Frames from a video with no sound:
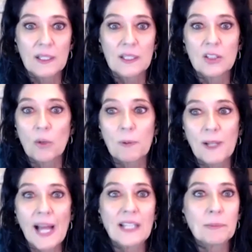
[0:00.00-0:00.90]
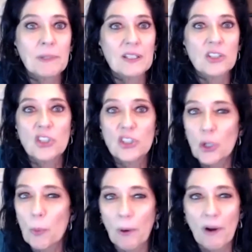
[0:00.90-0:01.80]
So plasma is
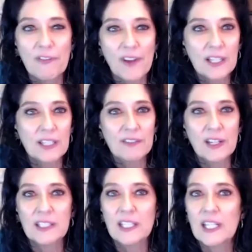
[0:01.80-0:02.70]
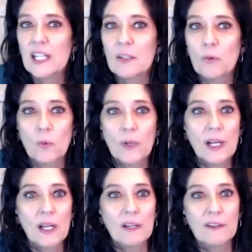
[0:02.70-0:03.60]
super effective at getting
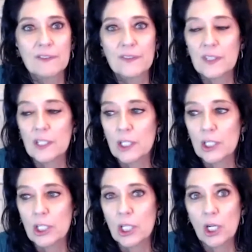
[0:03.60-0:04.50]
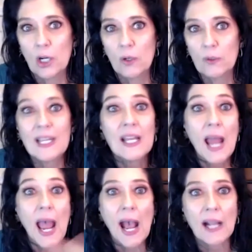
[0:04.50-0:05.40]
rid of,
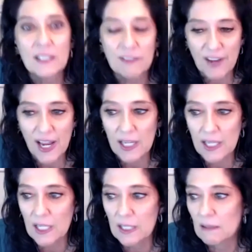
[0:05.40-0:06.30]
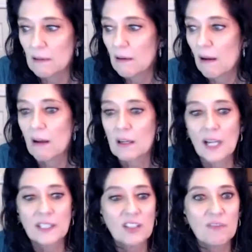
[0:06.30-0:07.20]
inactivating all
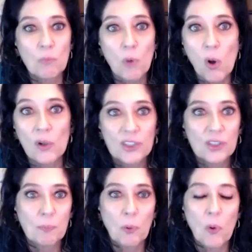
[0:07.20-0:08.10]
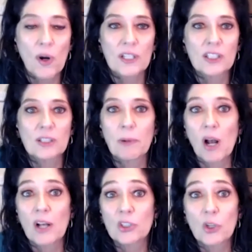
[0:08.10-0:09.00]
kinds of mold spores, but
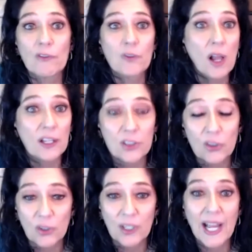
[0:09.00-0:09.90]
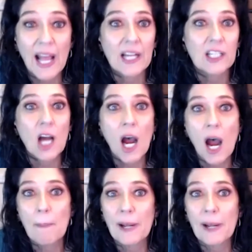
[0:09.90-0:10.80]
also volatile organic
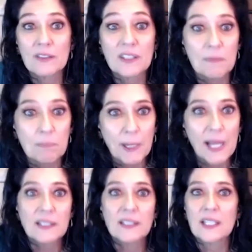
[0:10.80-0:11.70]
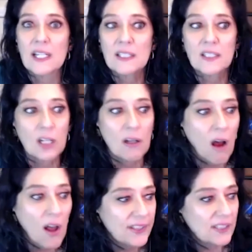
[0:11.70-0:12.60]
compounds and benzenes and
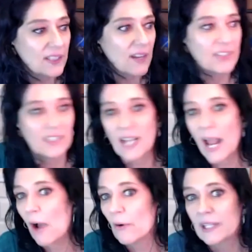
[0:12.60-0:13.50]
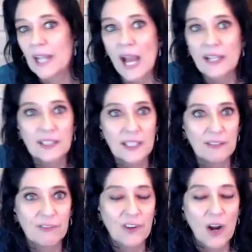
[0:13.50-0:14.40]
all this stuff that's
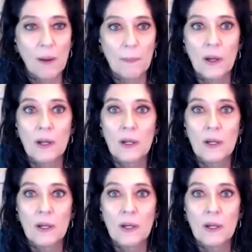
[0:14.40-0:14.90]
outgassing from